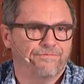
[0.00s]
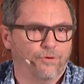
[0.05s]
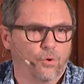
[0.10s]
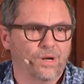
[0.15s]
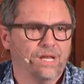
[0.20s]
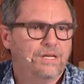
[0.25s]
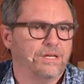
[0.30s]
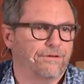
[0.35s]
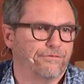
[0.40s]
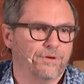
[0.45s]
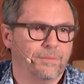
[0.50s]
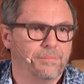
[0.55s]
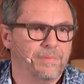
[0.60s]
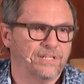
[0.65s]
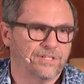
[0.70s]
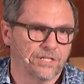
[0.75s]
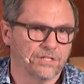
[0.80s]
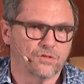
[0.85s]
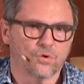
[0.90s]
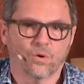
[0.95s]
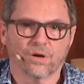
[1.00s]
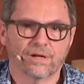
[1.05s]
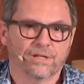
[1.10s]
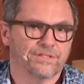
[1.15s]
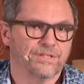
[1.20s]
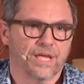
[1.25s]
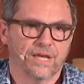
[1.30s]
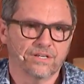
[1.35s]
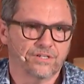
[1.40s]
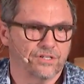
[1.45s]
40 different missions
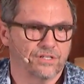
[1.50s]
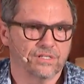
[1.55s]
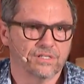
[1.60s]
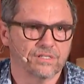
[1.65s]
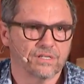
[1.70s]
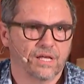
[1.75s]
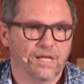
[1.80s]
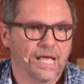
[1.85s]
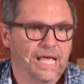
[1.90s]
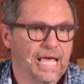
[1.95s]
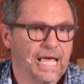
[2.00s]
organizations.